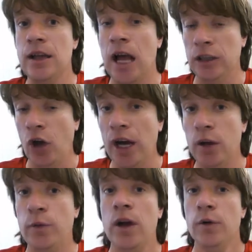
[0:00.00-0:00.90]

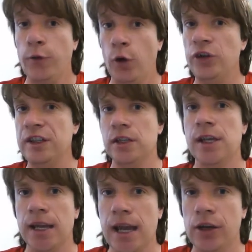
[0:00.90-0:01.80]
Alive falls into
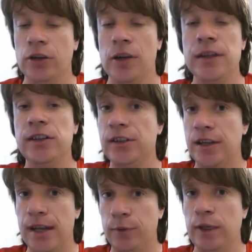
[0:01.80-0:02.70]
that category. This is a
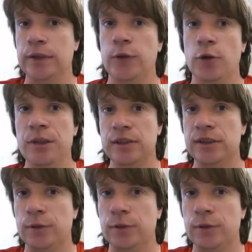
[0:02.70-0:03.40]
Netflix film. This is a